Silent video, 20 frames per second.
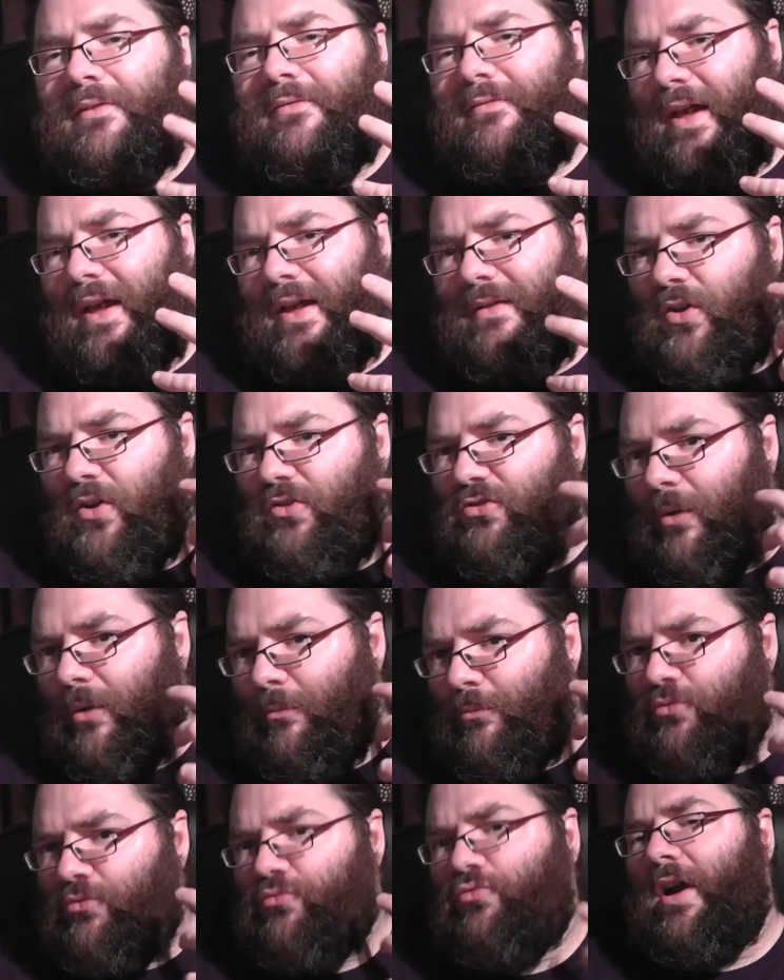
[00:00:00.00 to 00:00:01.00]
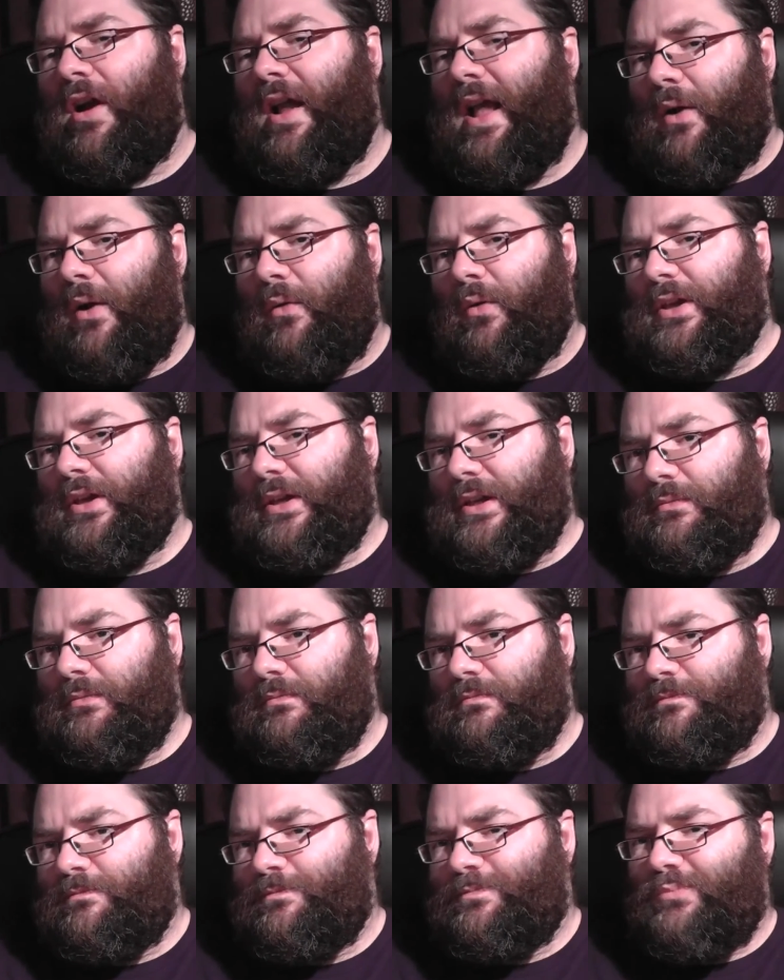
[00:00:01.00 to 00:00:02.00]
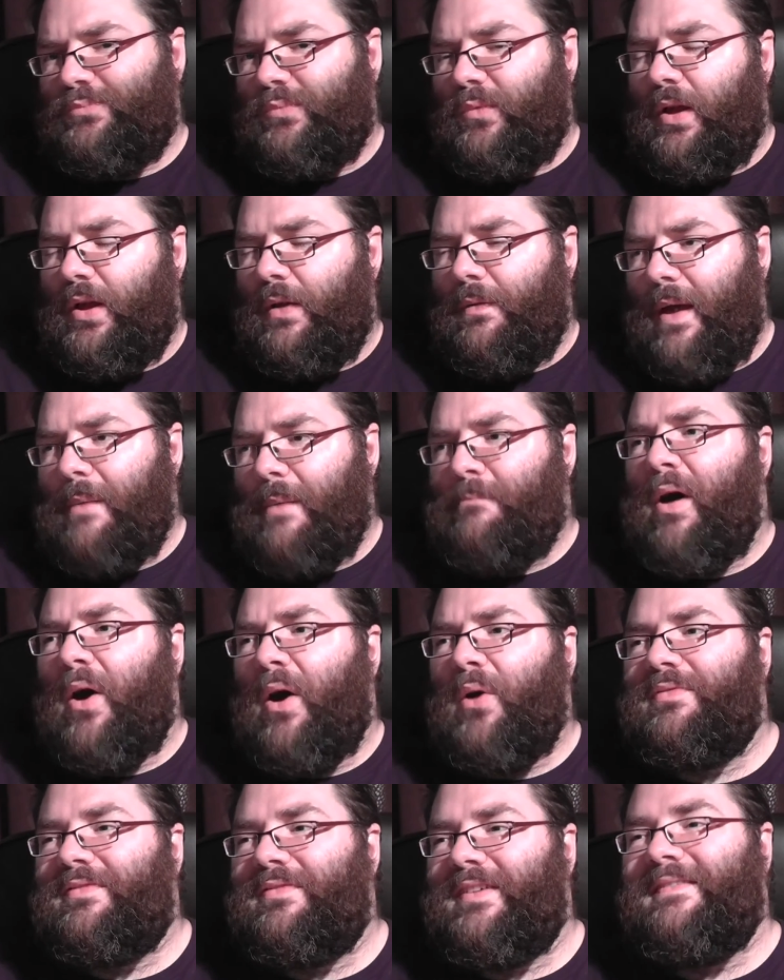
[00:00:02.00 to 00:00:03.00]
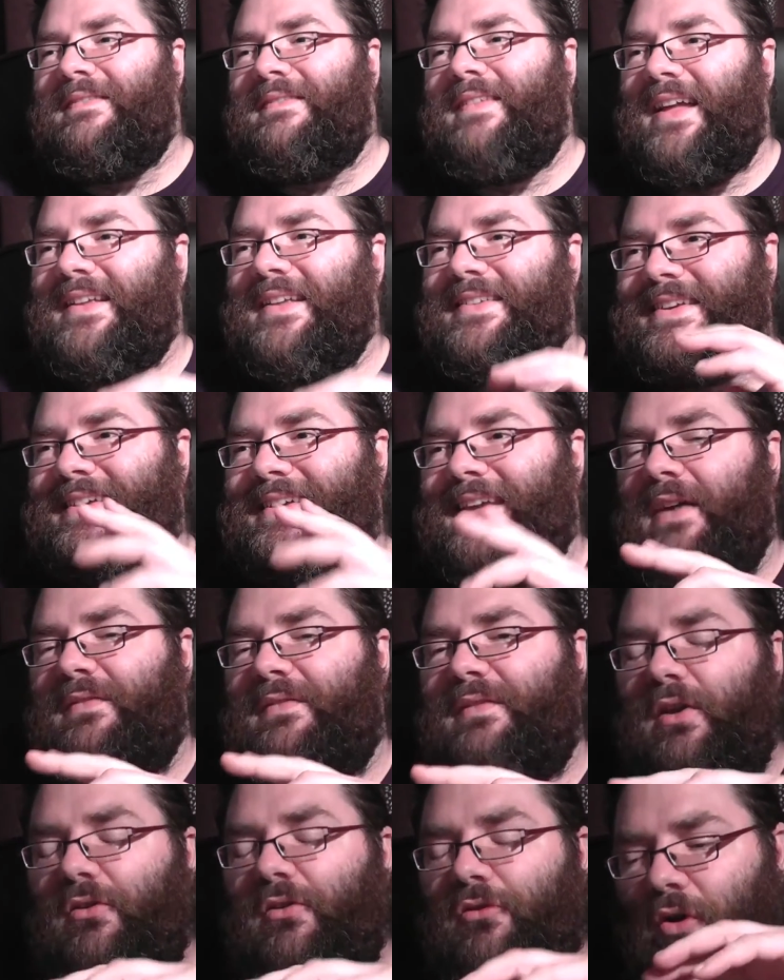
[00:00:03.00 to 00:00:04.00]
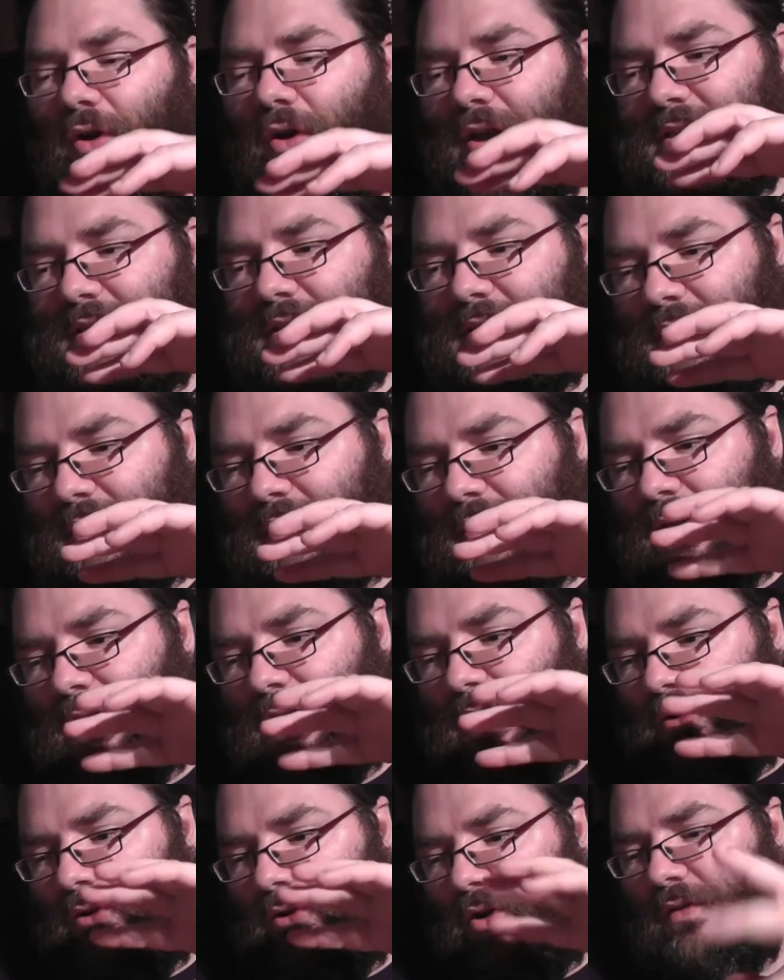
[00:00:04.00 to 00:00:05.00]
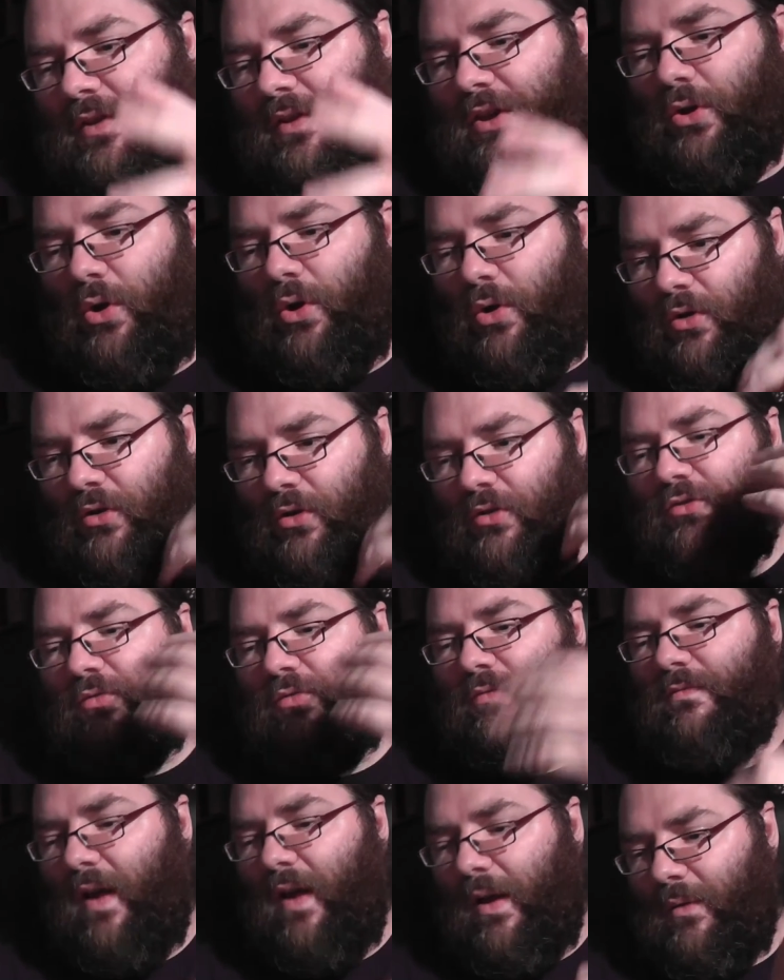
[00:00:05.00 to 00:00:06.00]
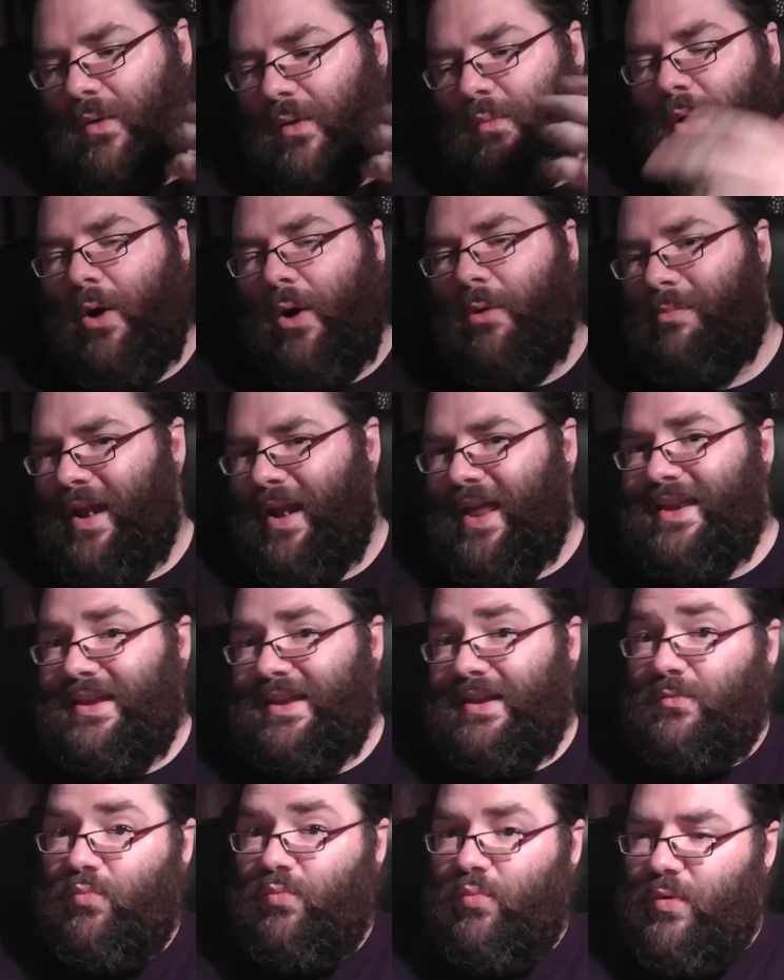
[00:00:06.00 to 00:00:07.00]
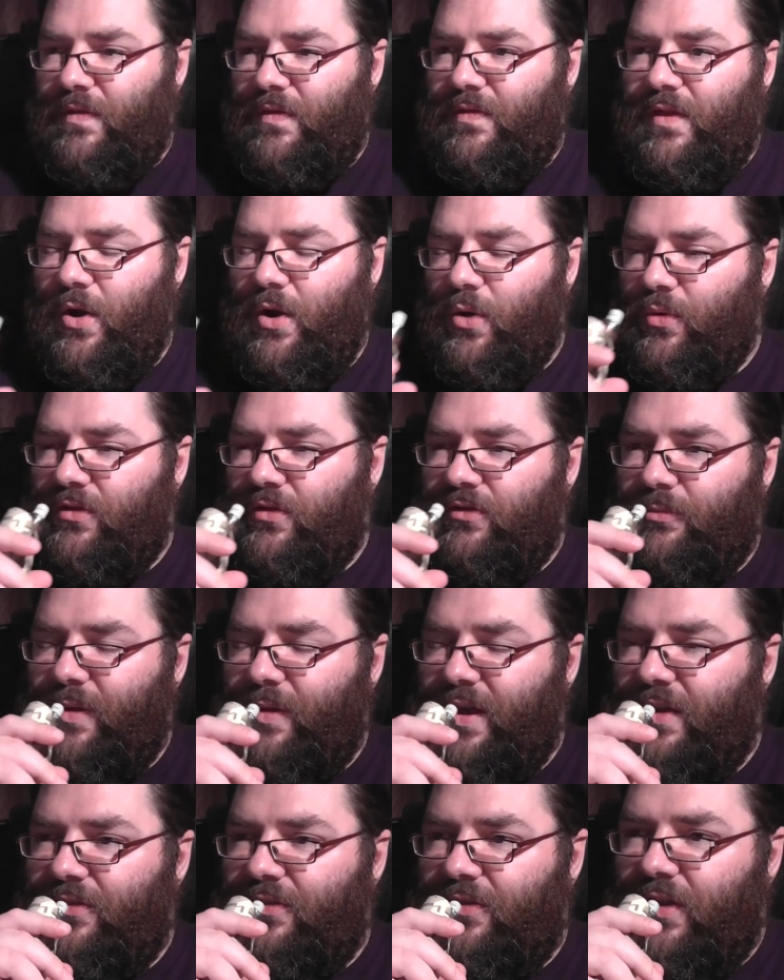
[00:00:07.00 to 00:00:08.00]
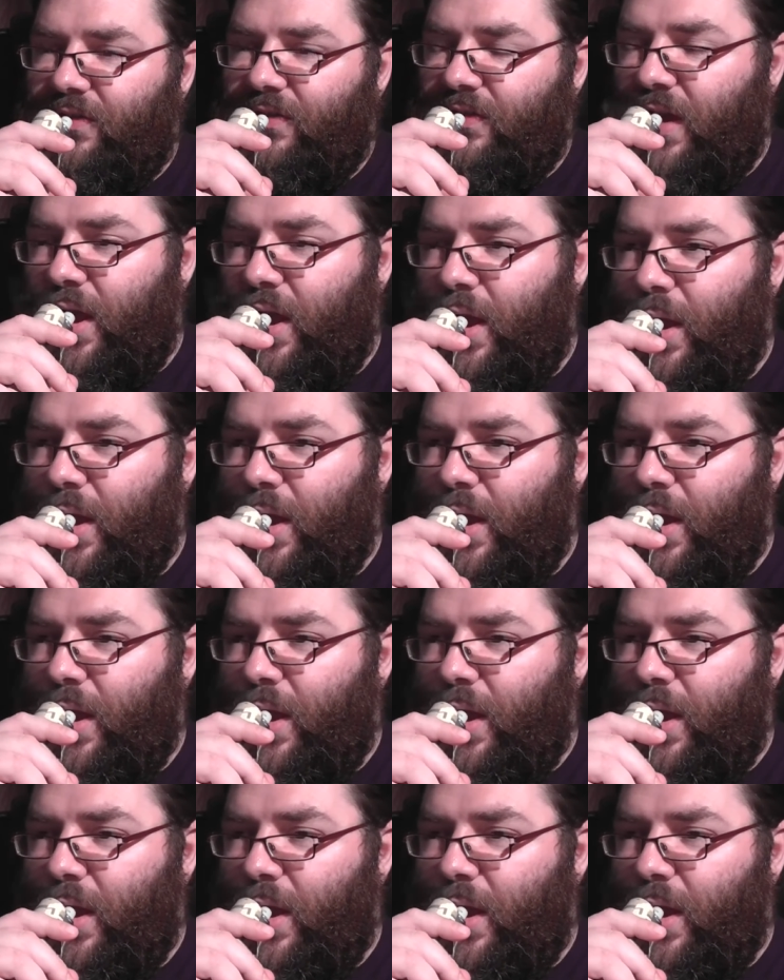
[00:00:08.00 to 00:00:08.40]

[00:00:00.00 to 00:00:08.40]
flavour jumps right out at you. They're both in there together, like the yogurt's very well blended with the orange pieces.